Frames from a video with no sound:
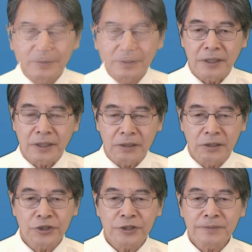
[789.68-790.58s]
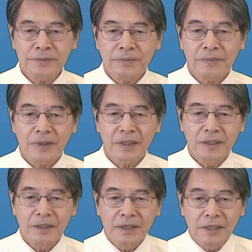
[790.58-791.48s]
In conclusion,
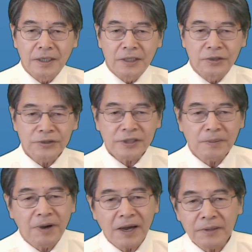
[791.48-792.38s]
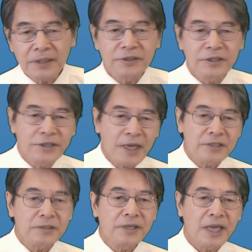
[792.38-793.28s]
using the borrowing
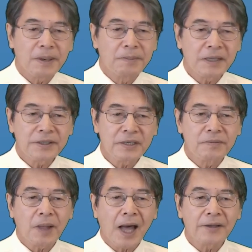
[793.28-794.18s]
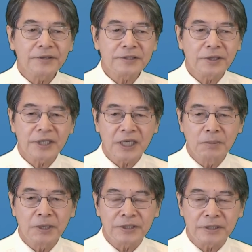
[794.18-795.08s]
detection capability of ultrasonic
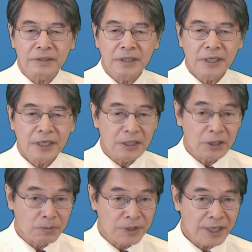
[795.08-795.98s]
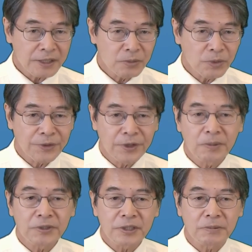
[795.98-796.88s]
imaging in combination with
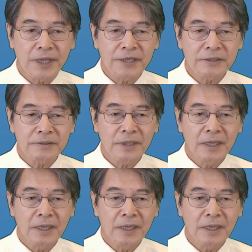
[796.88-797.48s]
thermal simulation